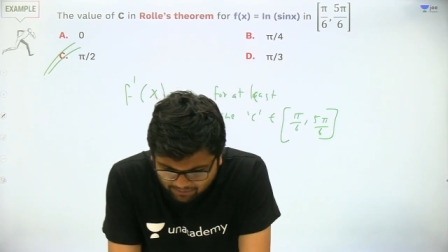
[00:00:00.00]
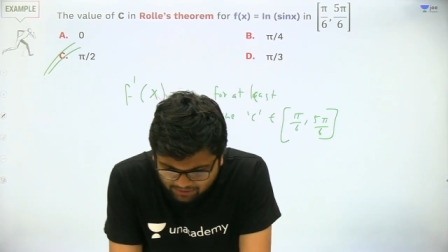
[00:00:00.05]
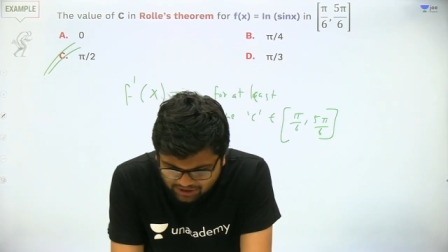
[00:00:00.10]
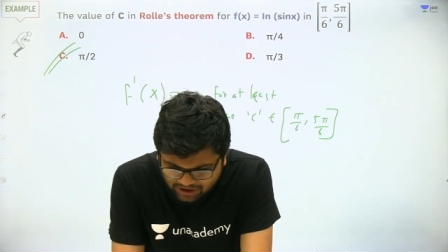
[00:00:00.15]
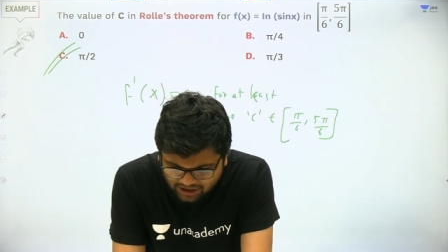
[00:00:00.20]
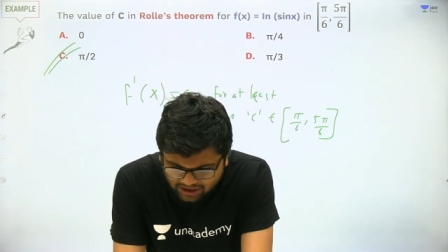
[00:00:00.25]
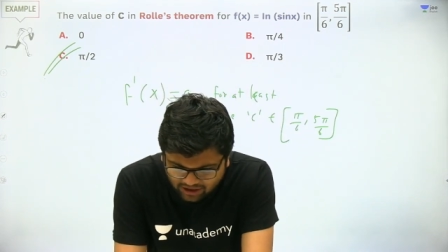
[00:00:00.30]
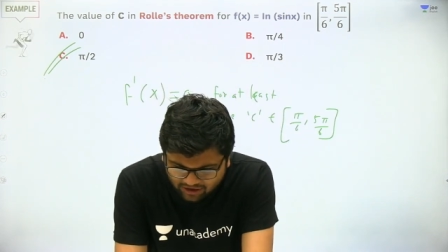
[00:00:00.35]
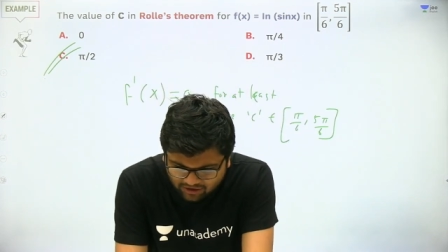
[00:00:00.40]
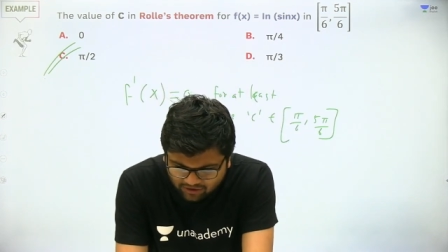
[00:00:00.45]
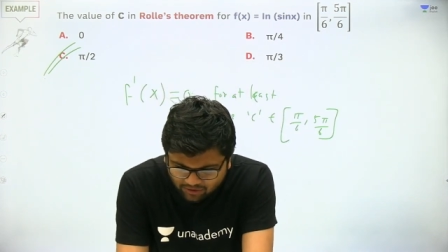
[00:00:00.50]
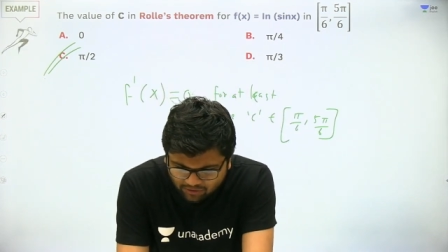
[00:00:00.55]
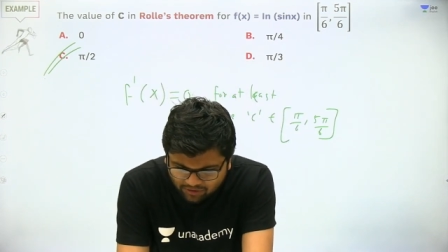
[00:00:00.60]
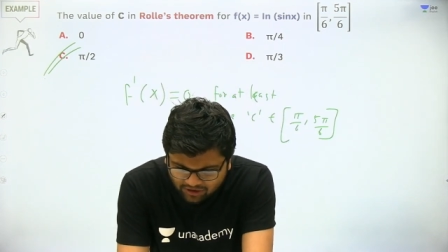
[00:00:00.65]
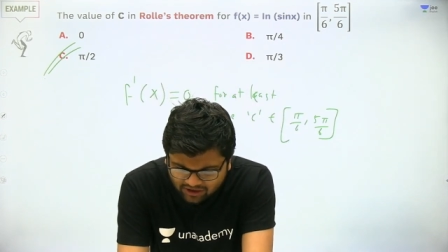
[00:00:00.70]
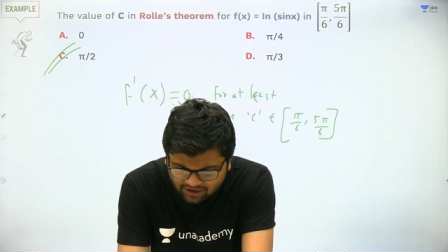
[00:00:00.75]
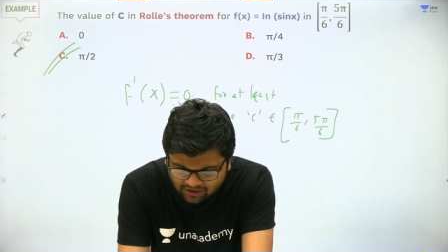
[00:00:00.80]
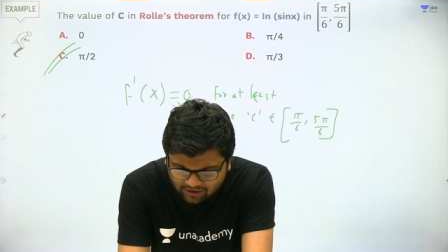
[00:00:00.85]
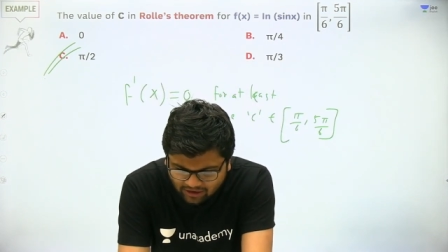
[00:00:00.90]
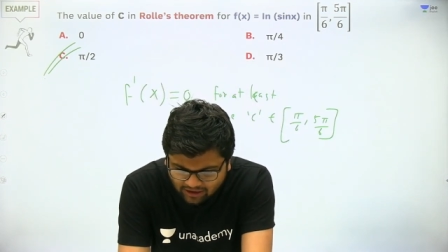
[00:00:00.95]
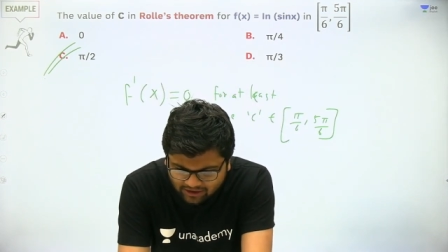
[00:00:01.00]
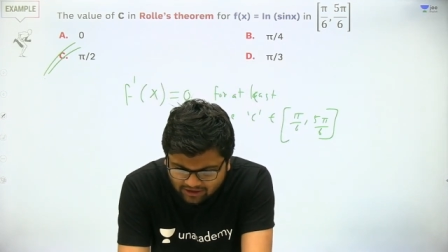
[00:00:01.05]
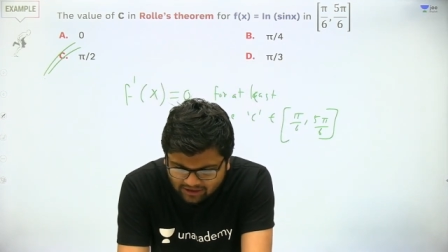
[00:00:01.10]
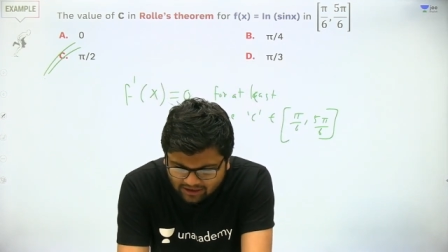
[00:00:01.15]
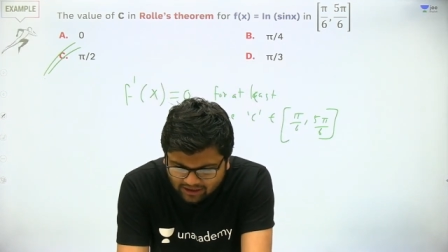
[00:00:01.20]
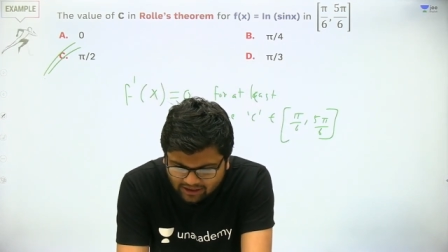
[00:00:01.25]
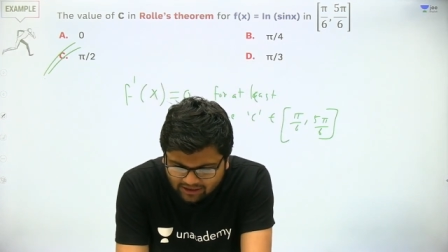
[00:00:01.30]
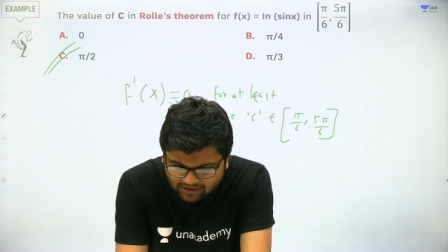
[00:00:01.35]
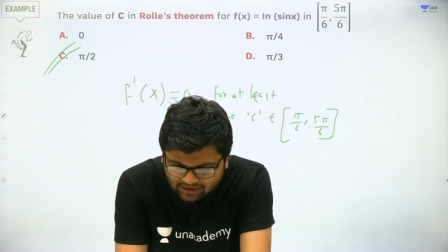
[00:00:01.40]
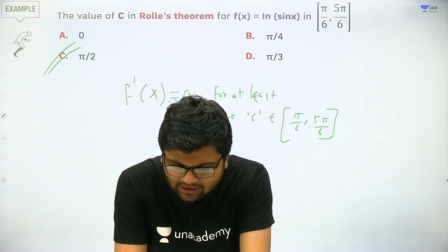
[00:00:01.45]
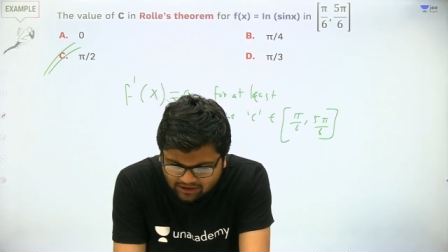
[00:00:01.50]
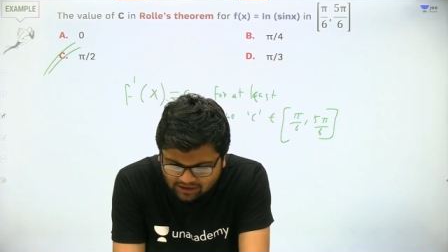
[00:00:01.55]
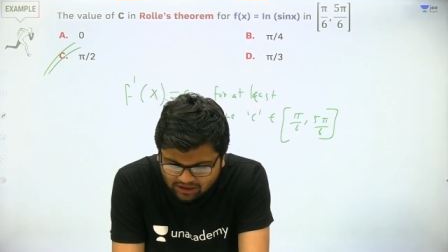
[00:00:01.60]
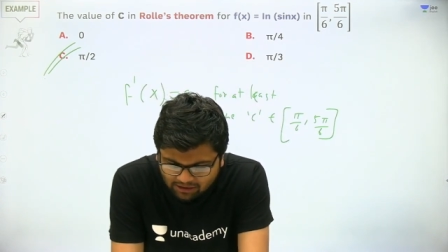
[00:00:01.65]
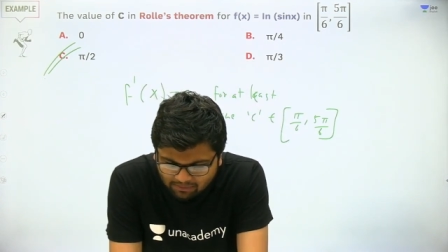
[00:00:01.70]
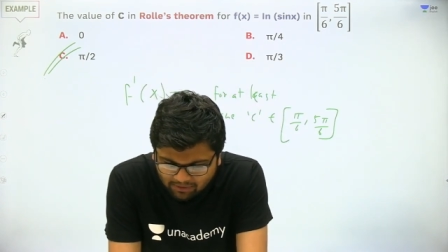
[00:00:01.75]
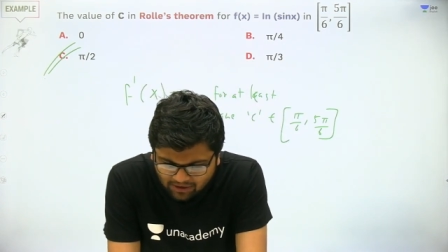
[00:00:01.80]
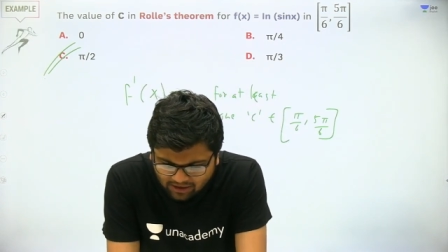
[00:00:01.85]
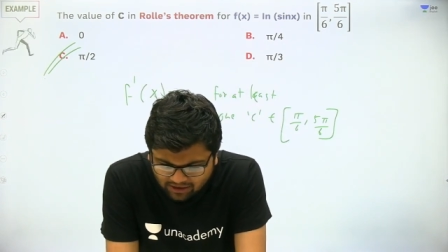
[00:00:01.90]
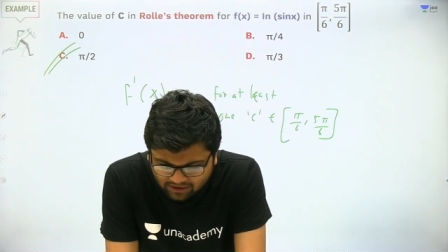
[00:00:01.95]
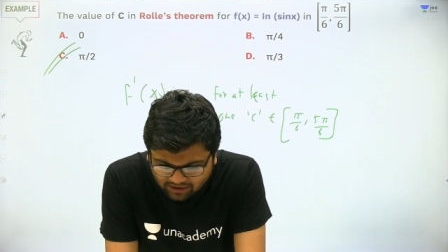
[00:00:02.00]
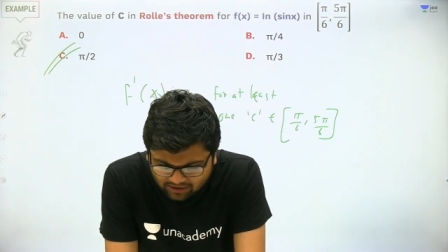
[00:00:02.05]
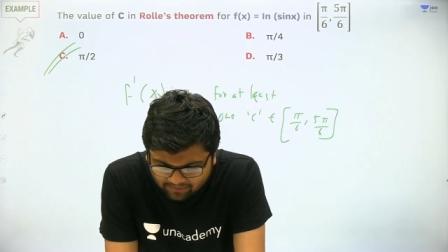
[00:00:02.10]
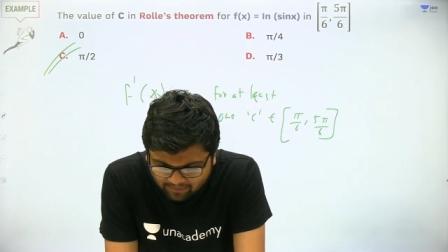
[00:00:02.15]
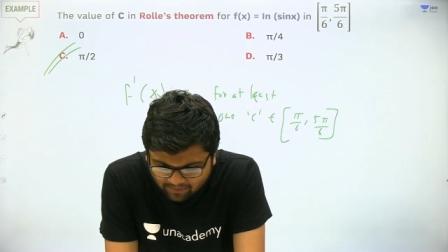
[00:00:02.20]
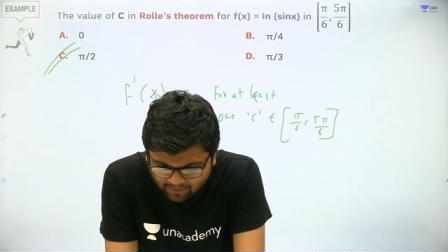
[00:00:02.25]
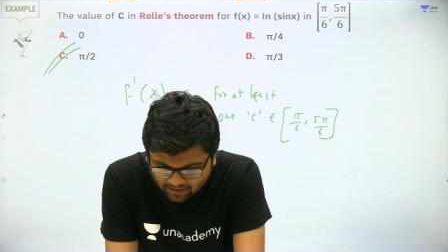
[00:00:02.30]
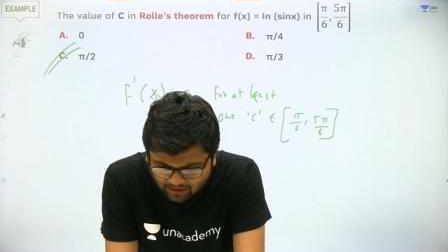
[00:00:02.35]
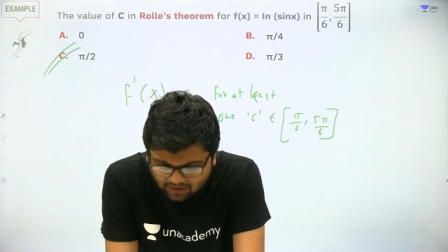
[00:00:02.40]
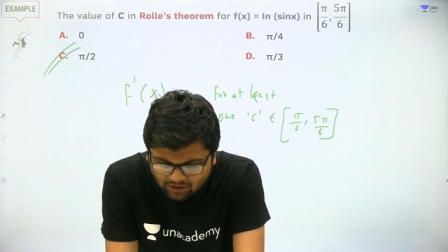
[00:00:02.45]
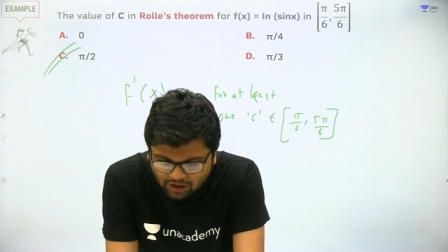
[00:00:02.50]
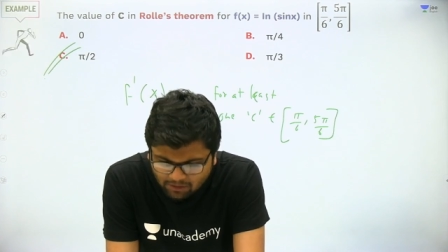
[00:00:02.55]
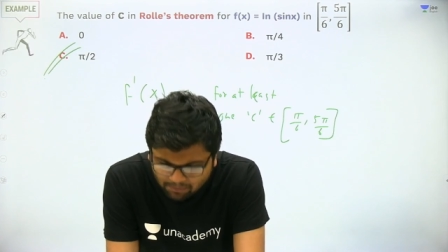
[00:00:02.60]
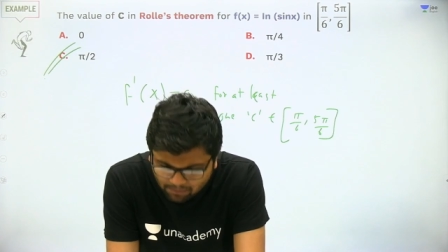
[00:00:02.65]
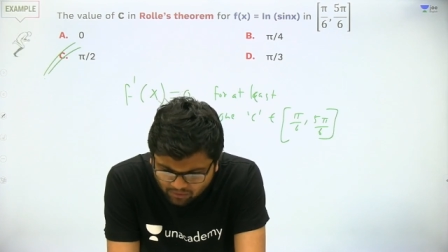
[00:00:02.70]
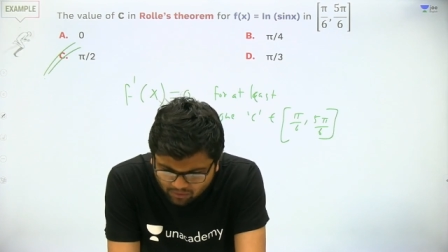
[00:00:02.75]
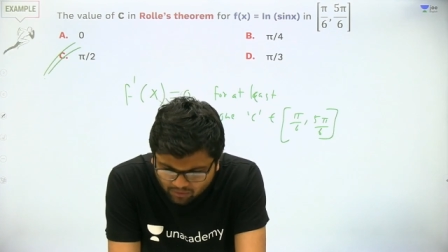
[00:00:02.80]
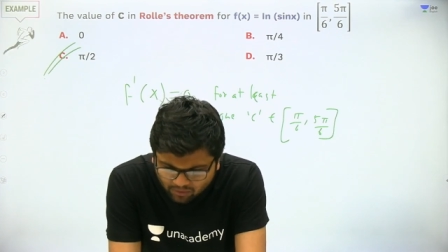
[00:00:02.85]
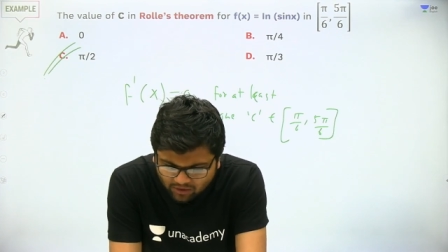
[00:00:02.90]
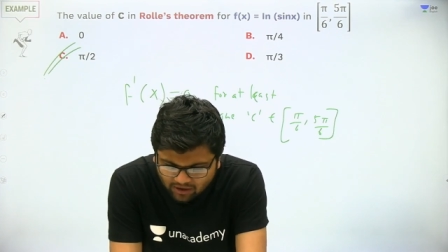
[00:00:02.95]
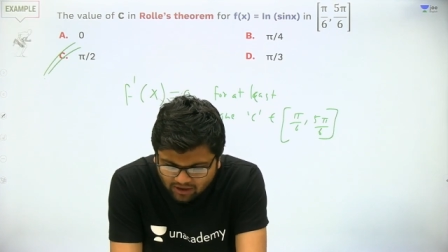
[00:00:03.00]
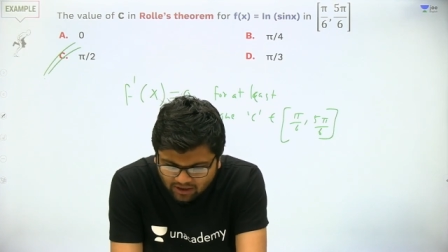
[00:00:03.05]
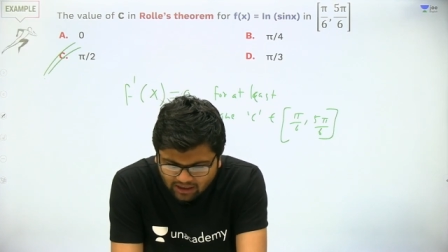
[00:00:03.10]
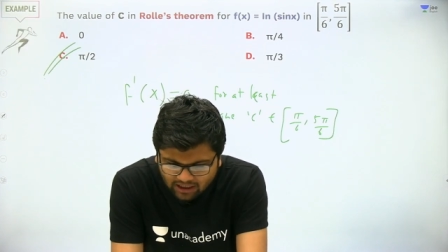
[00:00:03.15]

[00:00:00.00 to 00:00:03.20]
Abhishek, Unique, Aniket, Deepe, Deepu.